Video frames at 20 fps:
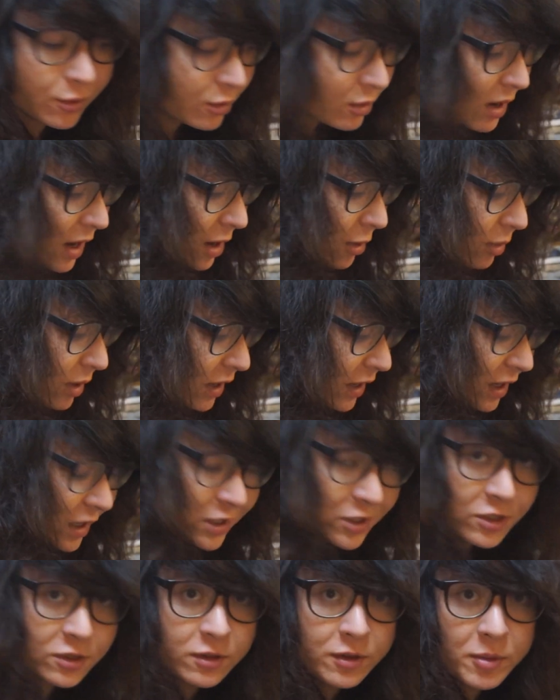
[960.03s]
into
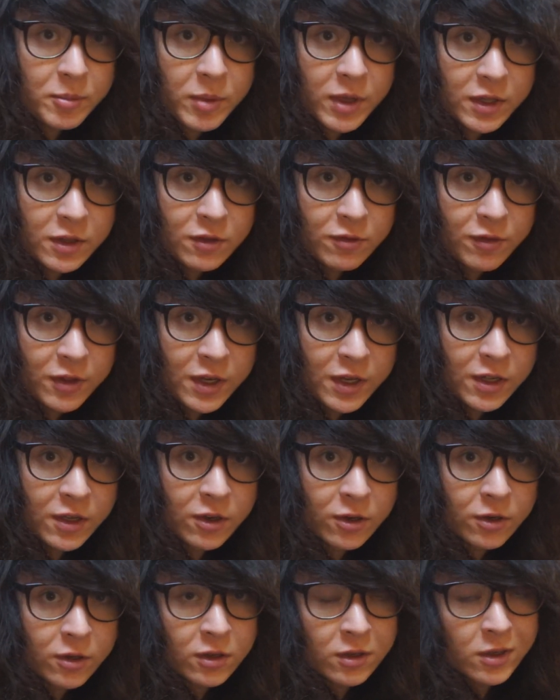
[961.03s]
how I actually made the
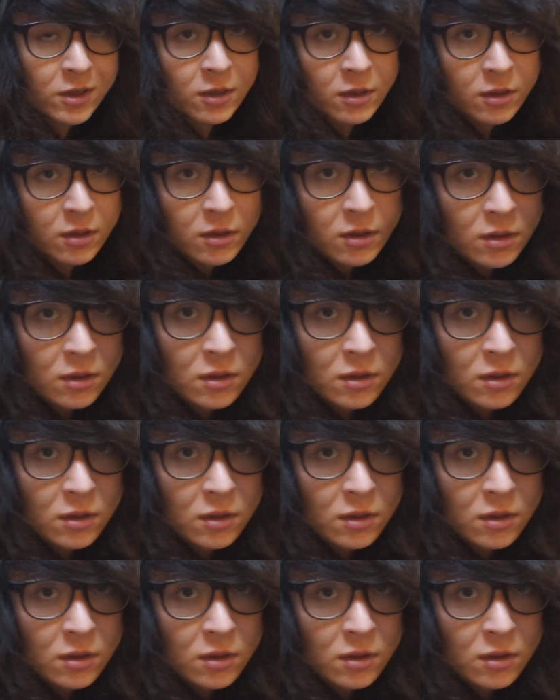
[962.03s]
video.